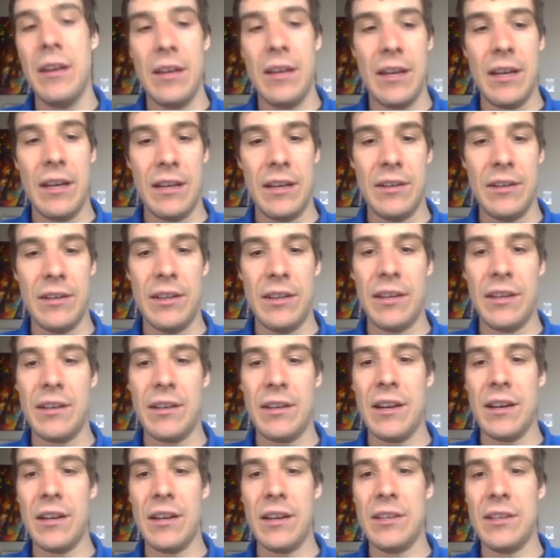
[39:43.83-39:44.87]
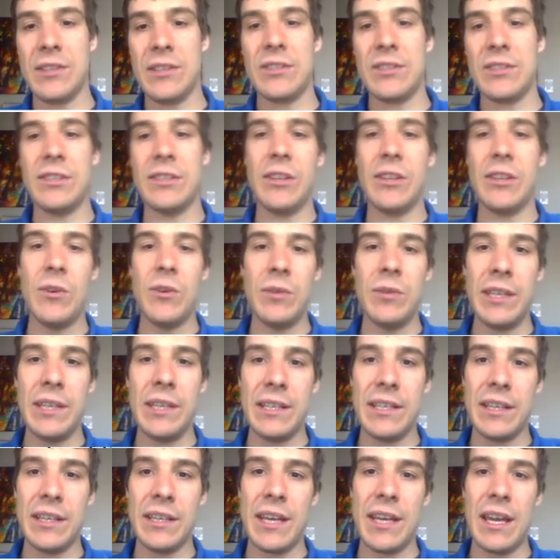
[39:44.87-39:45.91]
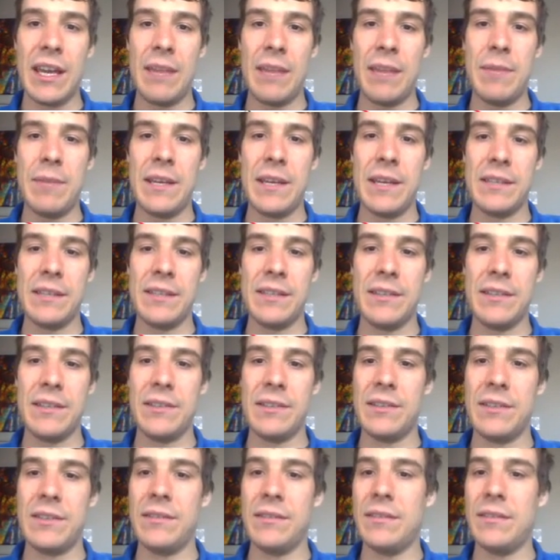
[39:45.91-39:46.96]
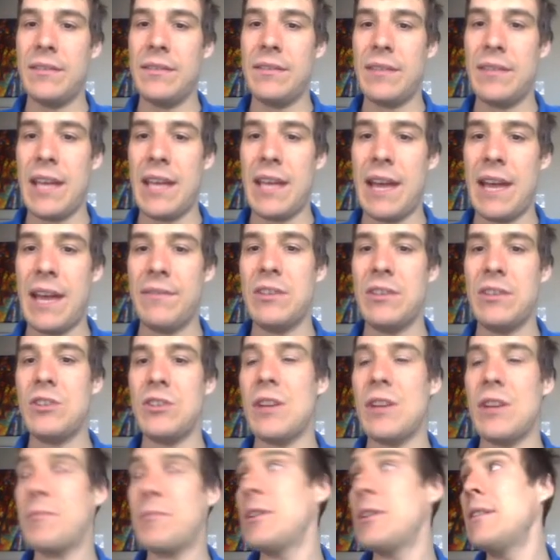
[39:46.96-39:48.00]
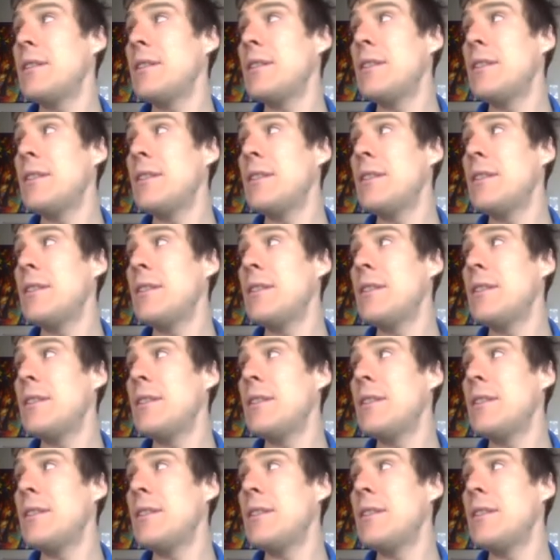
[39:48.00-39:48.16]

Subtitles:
They're not going to slowly decay because there's They have to jump.